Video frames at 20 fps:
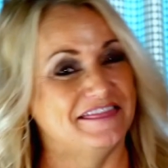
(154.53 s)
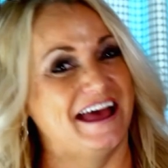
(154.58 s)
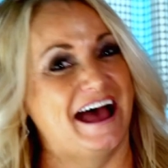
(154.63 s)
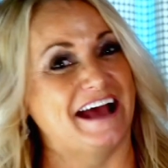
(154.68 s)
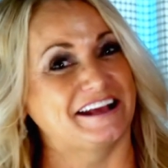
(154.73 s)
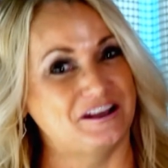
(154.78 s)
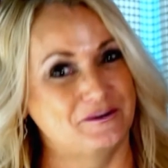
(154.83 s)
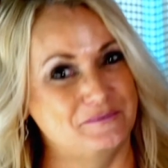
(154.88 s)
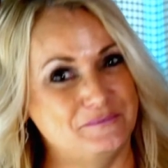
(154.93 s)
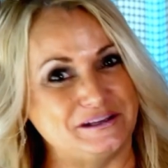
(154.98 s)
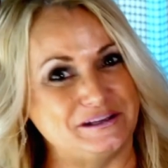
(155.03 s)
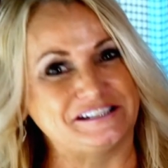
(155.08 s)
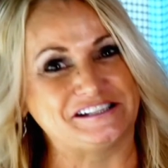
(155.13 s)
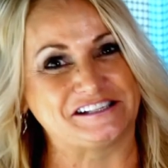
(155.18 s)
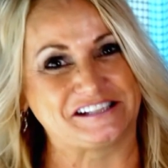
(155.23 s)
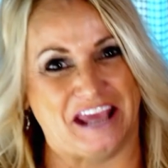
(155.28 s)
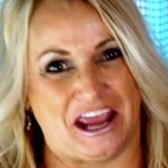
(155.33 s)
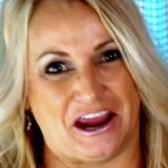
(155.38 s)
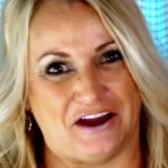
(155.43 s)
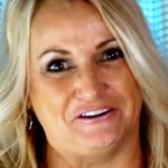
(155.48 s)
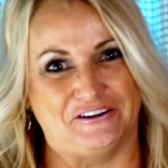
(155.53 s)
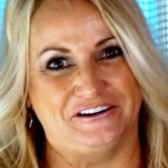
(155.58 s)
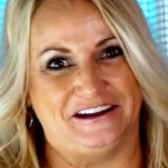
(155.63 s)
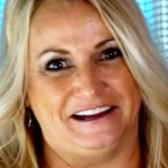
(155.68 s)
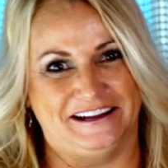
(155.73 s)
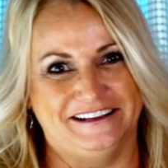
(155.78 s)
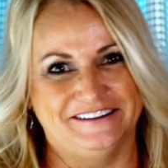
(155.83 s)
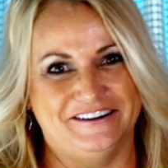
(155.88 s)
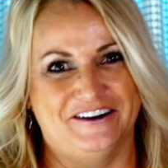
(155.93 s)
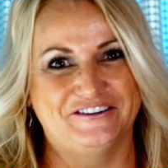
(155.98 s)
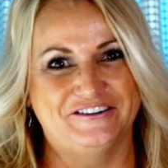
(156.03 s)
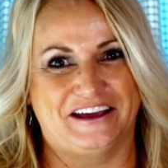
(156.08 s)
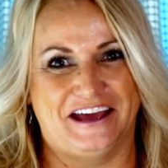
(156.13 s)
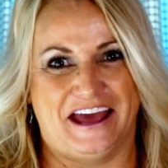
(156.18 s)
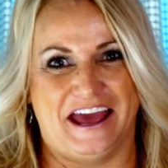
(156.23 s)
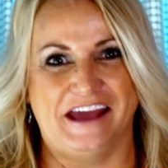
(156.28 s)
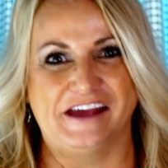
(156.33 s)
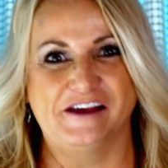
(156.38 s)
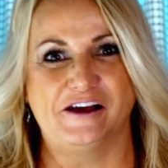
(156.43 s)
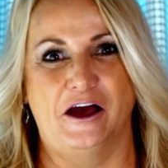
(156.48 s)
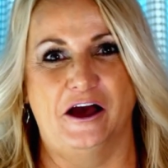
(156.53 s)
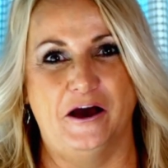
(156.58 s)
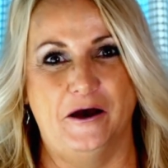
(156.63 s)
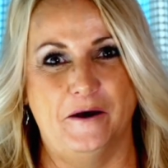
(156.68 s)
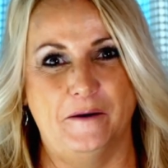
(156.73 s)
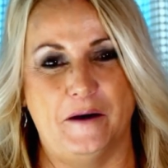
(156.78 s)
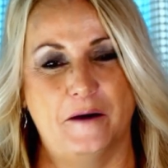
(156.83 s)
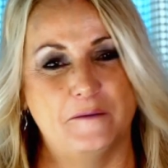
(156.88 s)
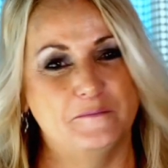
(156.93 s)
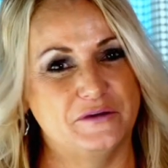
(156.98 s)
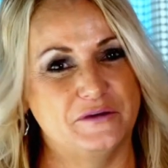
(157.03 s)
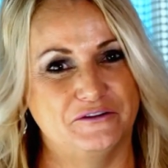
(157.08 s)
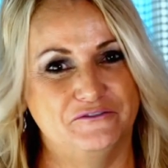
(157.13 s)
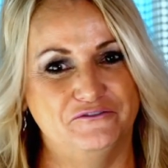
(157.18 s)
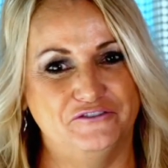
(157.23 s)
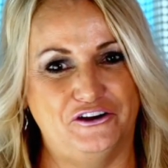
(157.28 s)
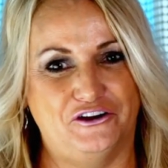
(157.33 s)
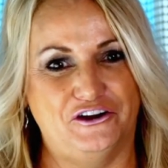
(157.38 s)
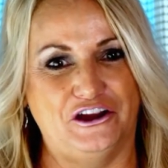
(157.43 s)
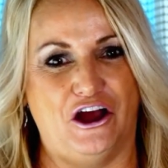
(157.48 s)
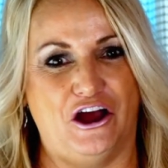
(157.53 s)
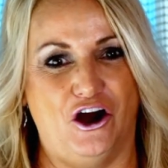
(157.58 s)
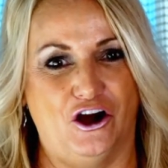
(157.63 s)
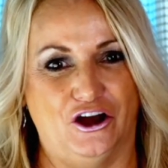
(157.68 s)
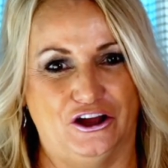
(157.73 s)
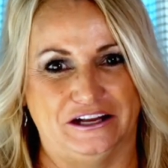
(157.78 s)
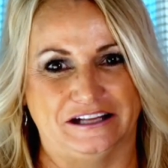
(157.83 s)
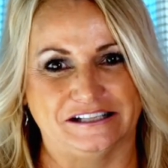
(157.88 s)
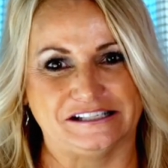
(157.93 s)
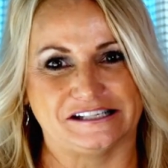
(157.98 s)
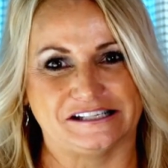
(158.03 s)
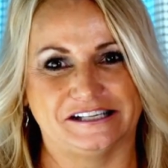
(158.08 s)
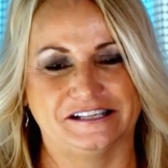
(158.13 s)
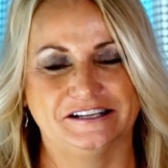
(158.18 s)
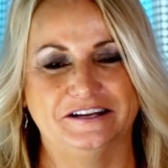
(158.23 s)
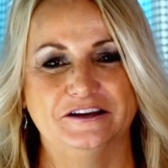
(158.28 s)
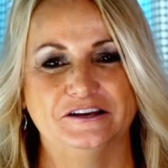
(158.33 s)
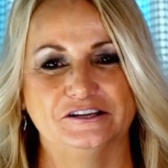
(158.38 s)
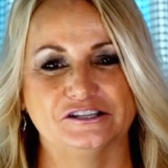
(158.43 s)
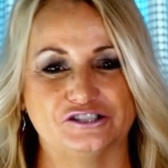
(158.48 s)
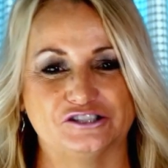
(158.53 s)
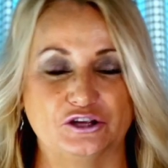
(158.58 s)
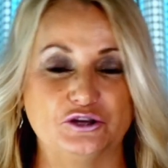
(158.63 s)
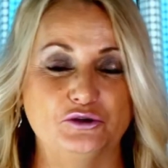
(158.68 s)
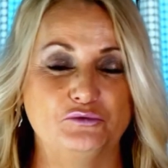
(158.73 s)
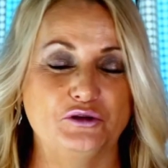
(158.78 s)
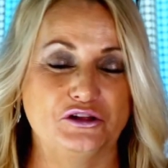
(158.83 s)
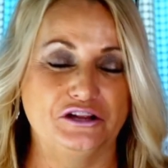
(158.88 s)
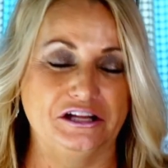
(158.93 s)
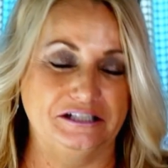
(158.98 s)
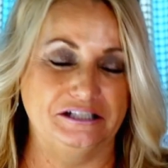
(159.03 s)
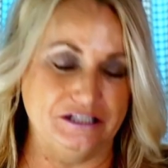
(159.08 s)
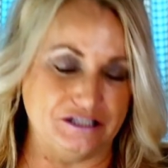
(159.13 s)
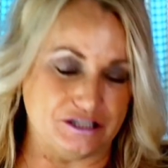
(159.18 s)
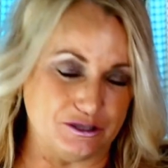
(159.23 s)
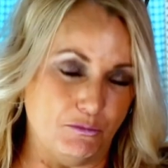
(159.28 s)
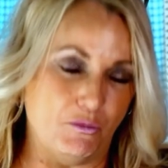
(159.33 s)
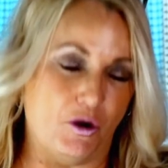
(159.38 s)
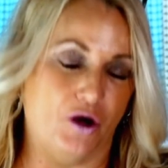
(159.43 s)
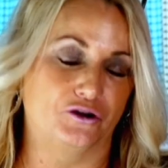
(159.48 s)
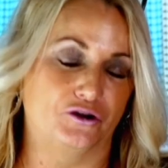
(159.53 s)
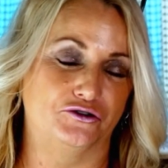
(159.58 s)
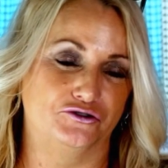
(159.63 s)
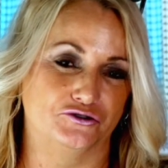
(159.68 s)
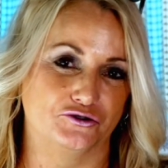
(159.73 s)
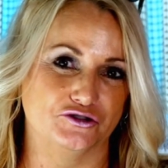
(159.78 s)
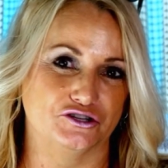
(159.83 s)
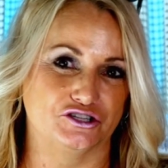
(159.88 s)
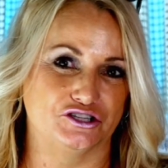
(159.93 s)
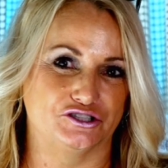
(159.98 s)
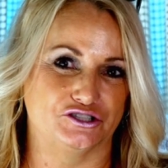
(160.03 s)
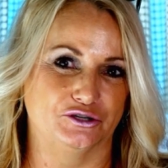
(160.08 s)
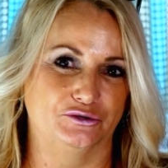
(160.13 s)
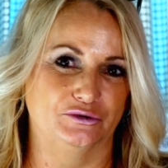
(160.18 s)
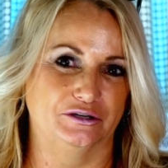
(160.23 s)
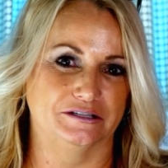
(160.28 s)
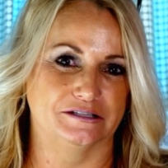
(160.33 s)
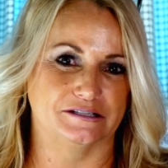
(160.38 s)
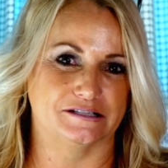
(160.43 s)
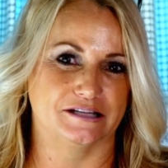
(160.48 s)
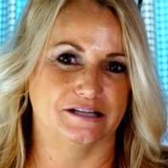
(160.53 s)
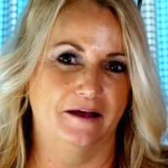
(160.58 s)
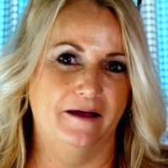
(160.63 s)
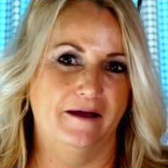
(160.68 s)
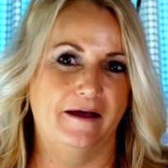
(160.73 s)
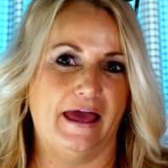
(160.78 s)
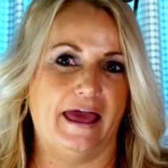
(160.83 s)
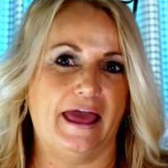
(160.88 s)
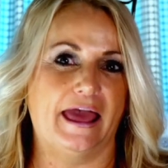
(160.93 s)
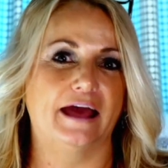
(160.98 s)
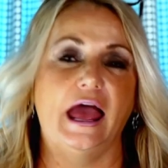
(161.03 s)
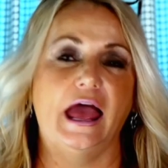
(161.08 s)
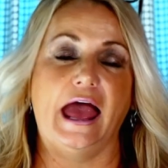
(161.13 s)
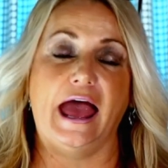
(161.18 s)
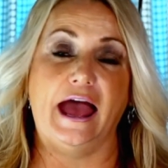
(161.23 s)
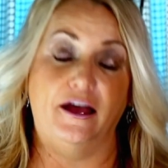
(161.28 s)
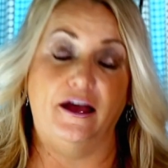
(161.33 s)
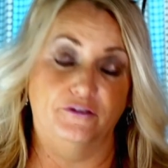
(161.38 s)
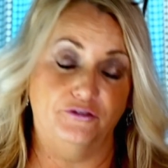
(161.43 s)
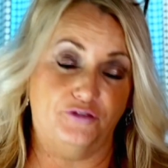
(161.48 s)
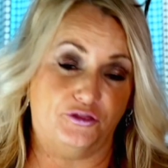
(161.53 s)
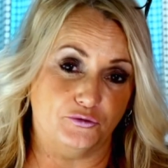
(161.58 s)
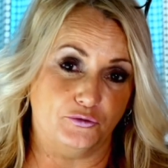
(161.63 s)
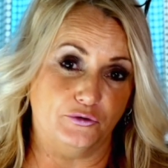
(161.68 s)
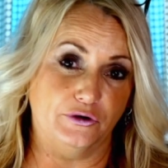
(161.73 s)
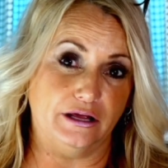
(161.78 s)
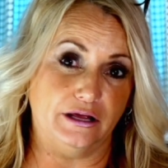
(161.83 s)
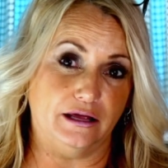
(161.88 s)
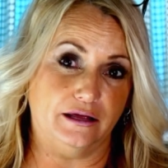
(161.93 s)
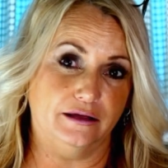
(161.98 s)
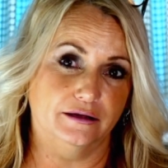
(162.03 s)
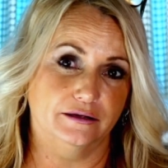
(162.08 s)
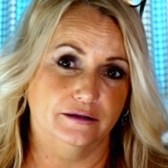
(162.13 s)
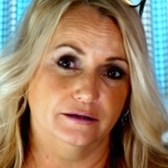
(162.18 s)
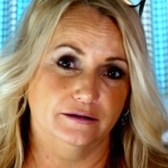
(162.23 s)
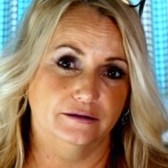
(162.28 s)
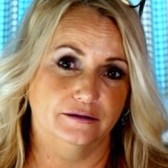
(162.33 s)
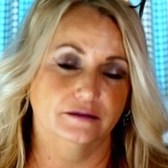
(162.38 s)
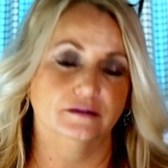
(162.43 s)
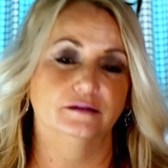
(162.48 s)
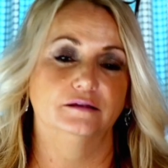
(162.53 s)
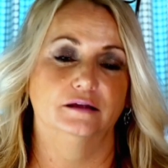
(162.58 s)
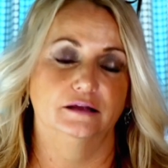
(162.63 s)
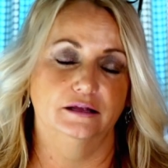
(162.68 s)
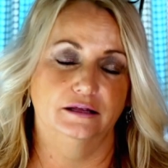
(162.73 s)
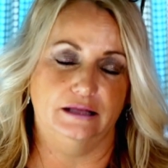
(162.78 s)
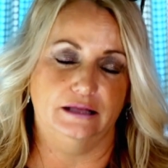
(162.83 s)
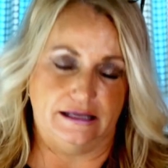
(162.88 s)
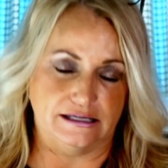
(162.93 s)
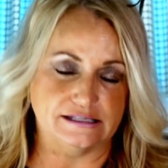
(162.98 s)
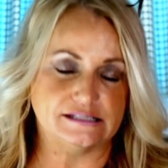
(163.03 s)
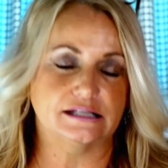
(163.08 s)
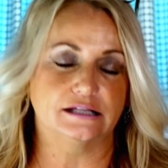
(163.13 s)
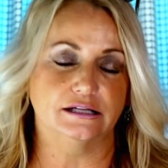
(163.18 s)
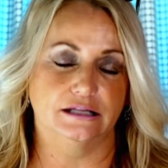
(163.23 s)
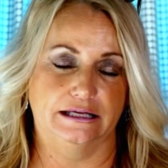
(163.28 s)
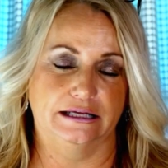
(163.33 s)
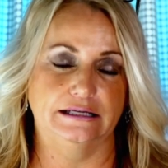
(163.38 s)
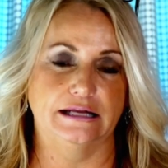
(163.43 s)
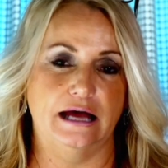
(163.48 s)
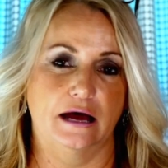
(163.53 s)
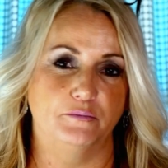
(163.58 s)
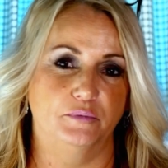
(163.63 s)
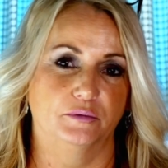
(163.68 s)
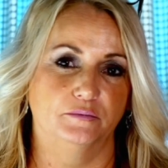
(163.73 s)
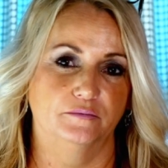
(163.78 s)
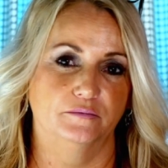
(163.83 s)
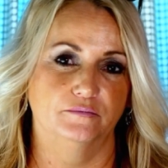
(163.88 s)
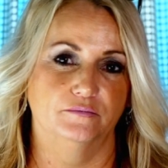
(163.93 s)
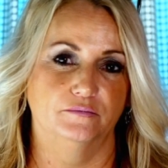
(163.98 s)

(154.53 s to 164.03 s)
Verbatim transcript: and that can be scary, okay? Uh, I'm being very honest. So you really need to monitor the students. And three is cleanup.